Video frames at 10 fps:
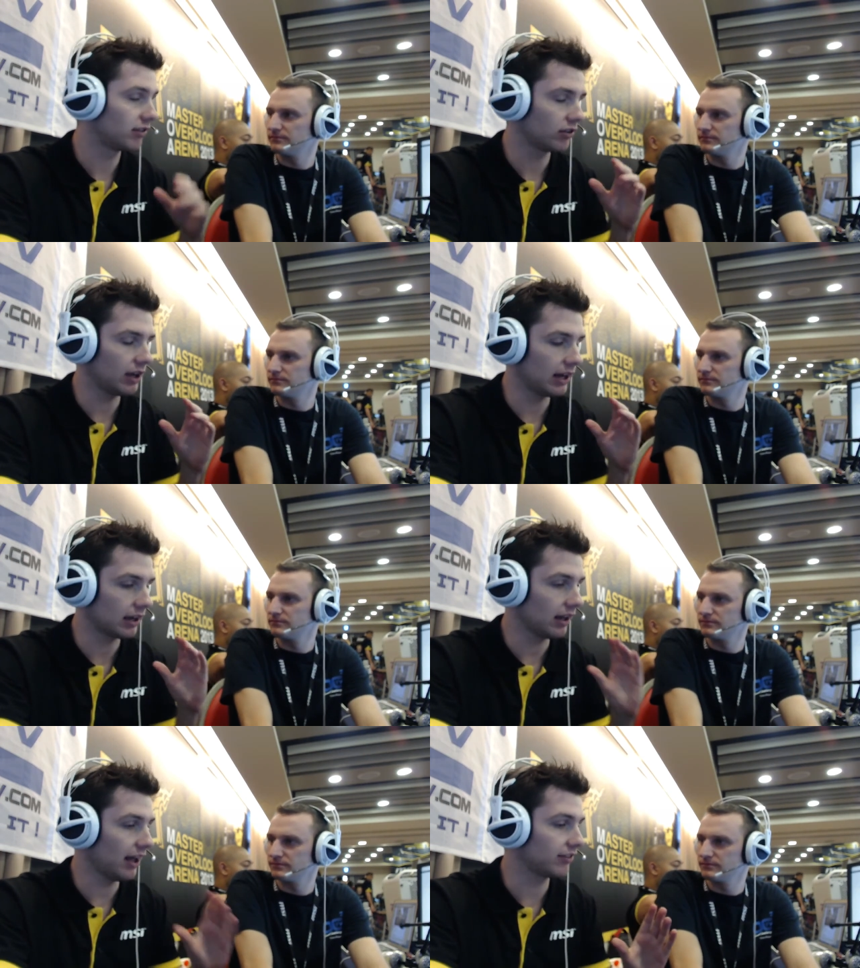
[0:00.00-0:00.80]
Speaker 1: So you had a
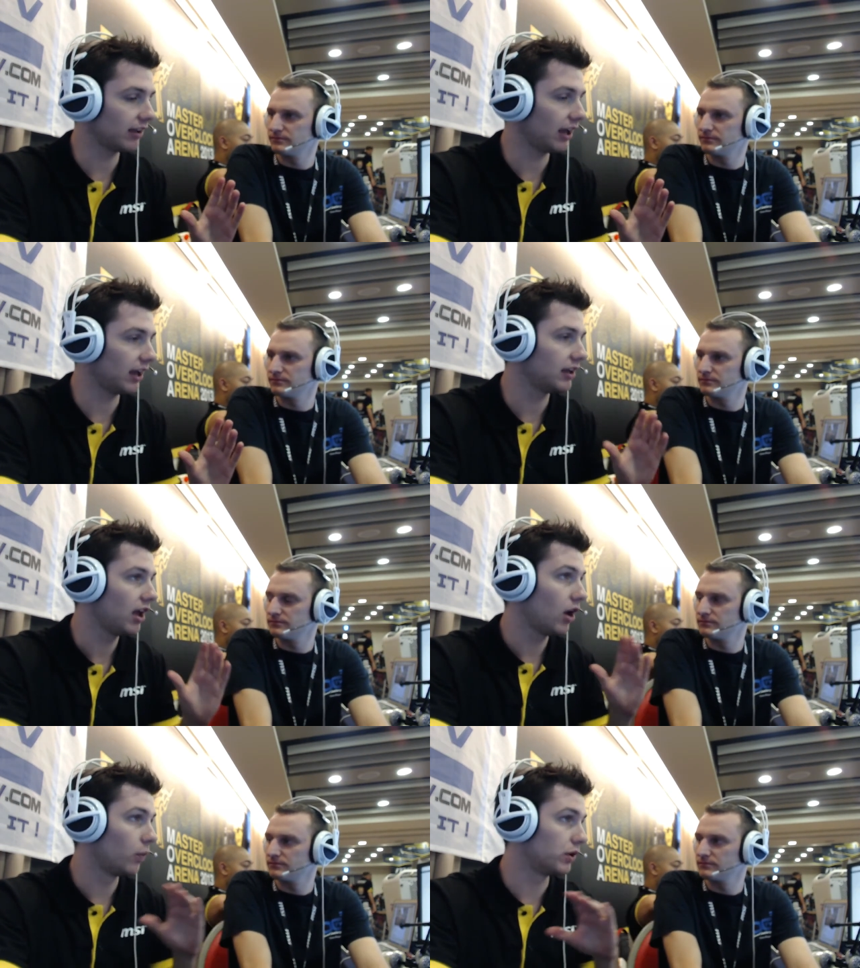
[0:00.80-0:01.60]
Class A,
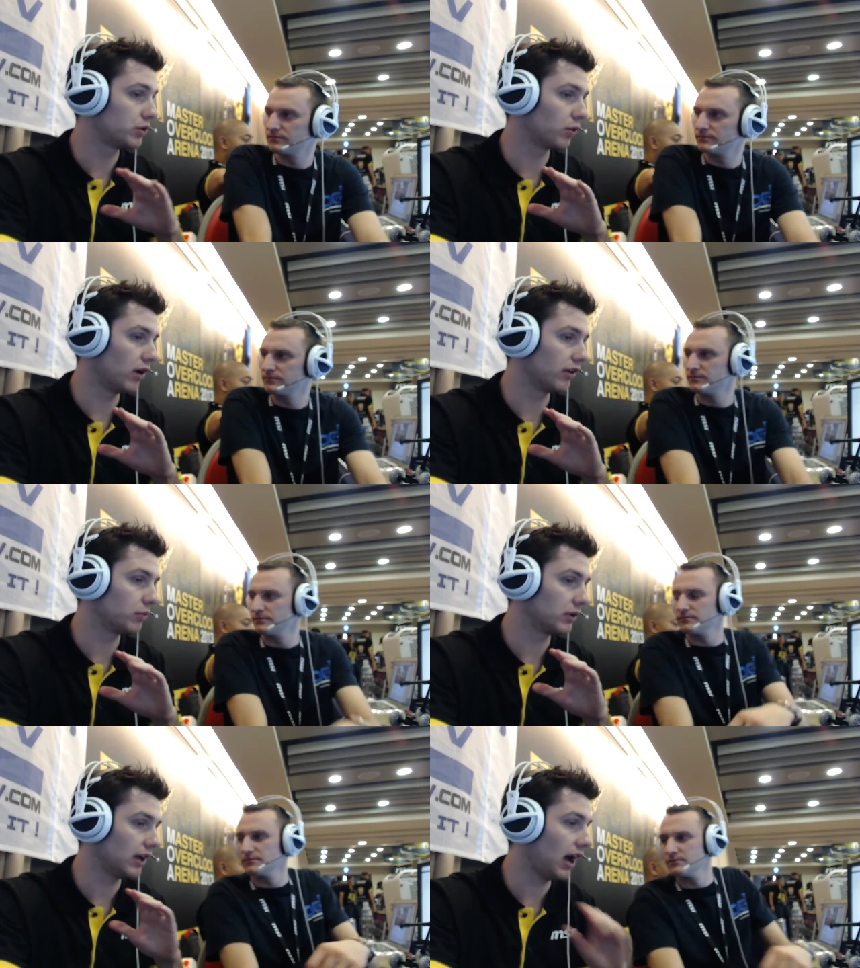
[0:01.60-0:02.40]
which was
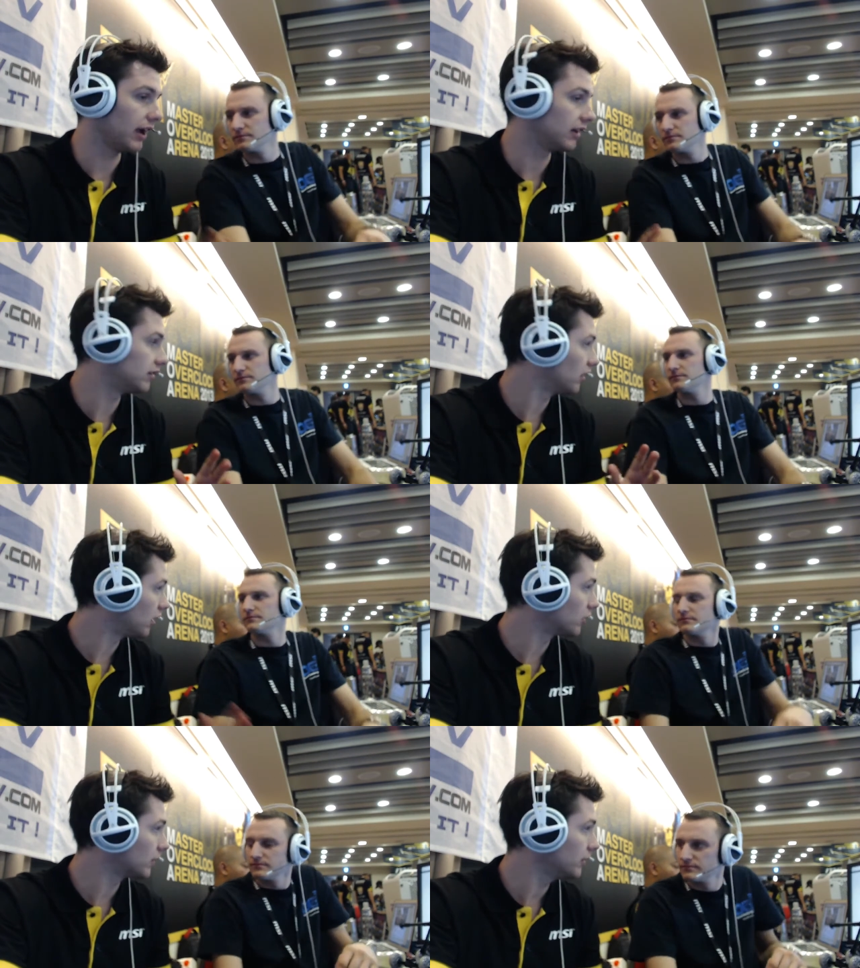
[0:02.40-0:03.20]
with the high-end
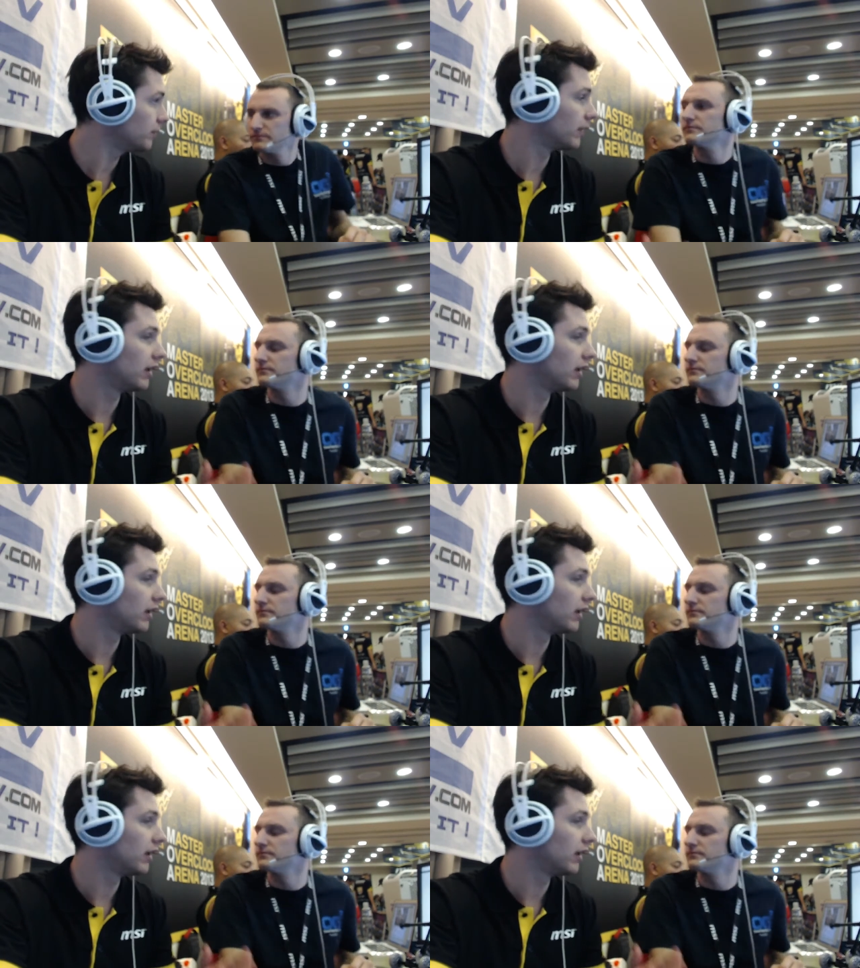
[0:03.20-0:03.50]
hardware.